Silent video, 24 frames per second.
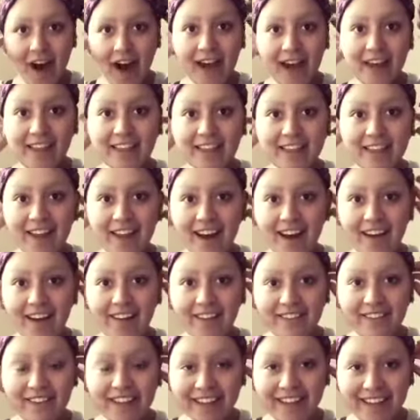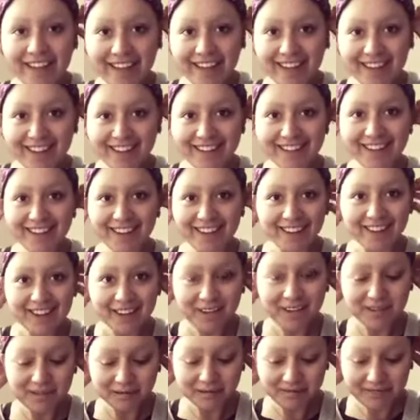I love it.
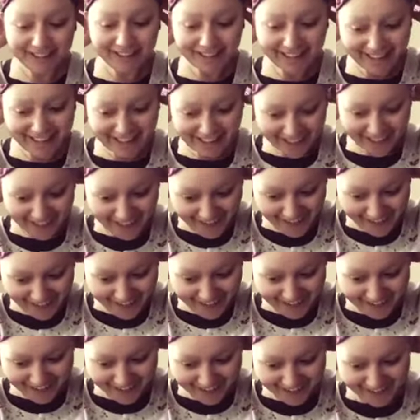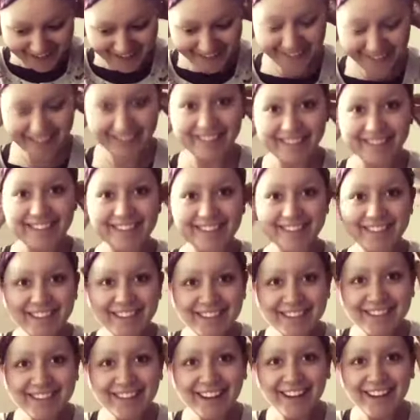Oh my gosh. This
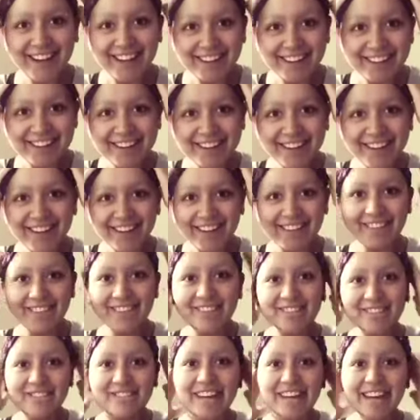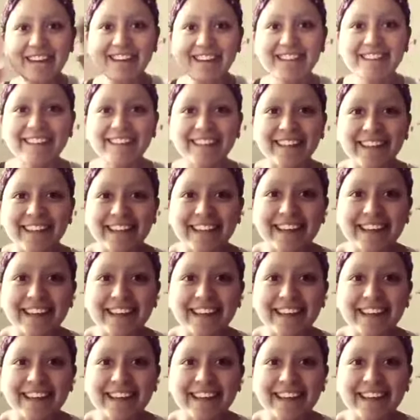is such an amazing